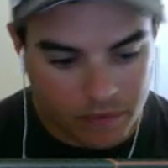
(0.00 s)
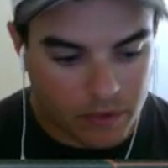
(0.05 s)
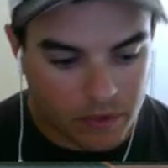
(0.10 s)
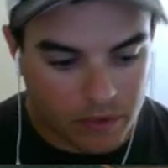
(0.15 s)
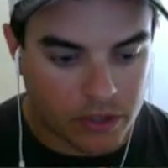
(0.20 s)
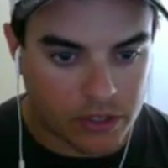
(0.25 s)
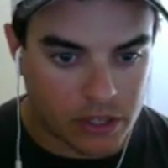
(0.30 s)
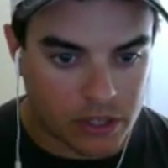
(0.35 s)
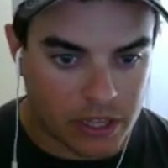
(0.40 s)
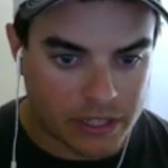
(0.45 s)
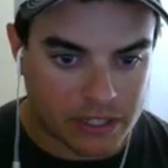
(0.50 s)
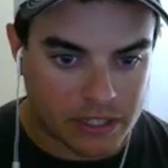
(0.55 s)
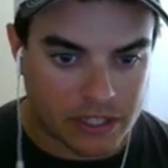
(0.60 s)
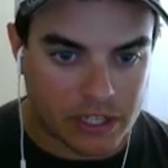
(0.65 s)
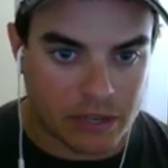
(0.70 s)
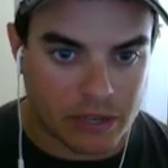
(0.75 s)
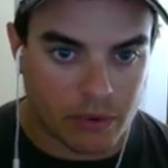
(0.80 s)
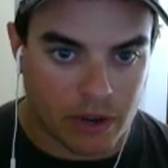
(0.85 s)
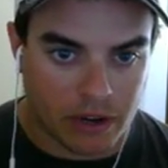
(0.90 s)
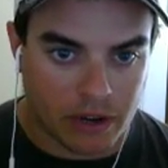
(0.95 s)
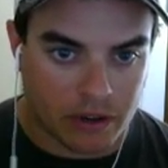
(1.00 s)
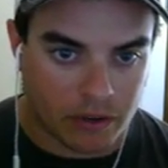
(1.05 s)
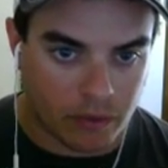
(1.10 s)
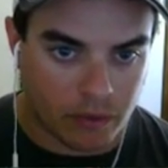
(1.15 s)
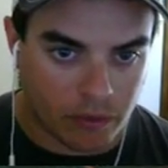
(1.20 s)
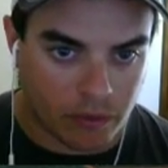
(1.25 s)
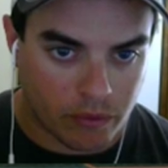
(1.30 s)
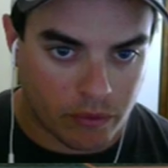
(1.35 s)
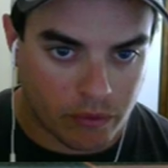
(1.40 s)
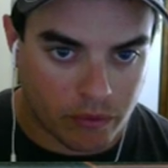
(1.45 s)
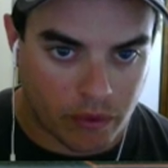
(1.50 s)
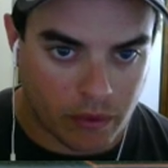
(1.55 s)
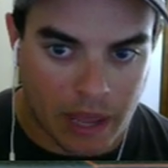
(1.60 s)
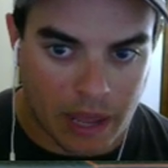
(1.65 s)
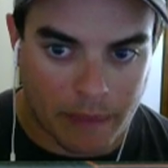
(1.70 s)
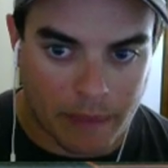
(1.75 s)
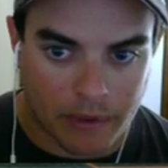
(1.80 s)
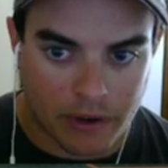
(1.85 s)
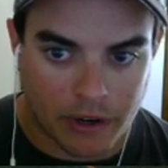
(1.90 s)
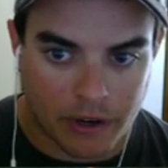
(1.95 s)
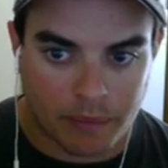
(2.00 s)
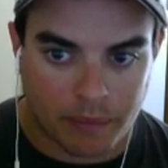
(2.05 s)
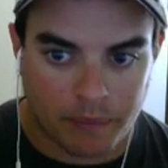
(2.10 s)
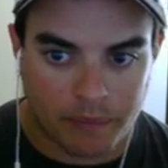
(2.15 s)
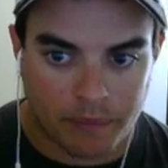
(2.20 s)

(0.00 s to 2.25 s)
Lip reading: So let's see what happened here.